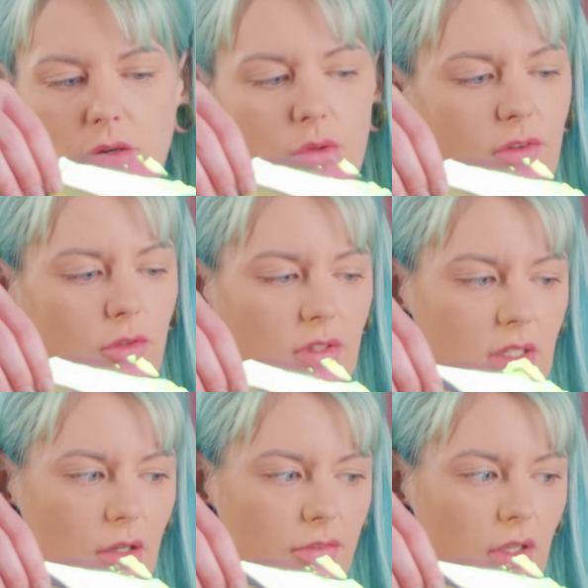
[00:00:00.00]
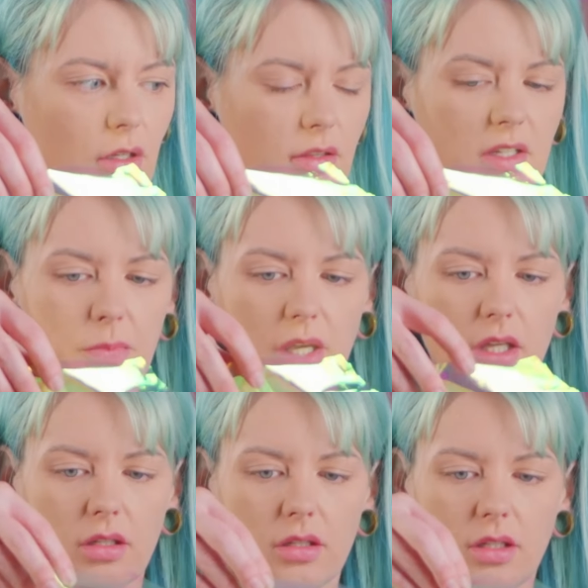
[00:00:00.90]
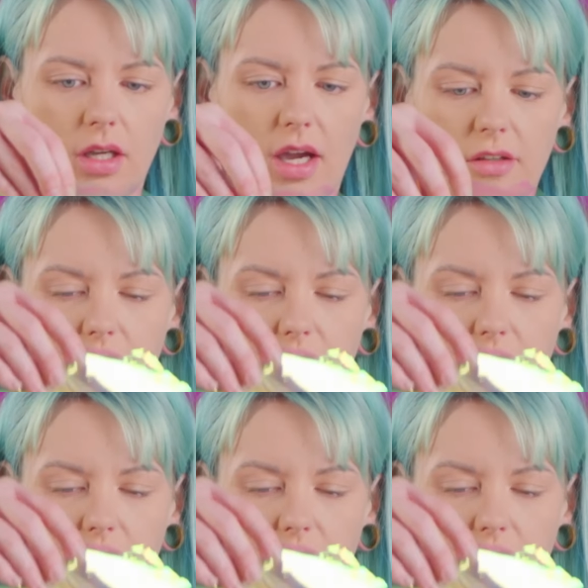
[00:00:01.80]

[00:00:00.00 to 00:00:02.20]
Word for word: I don't even know if it's cellophane, this pink kind